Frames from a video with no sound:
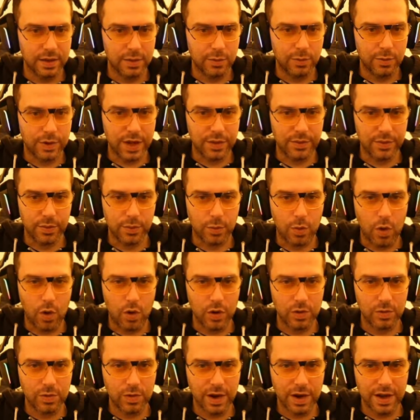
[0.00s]
We have a
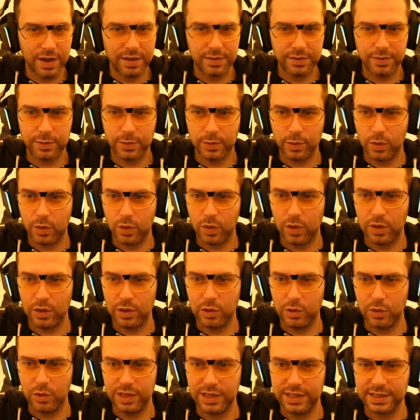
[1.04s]
Warcry for
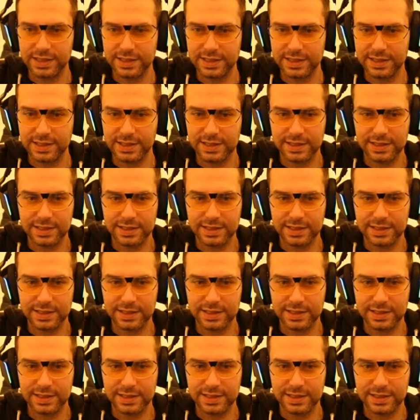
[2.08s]
Lords.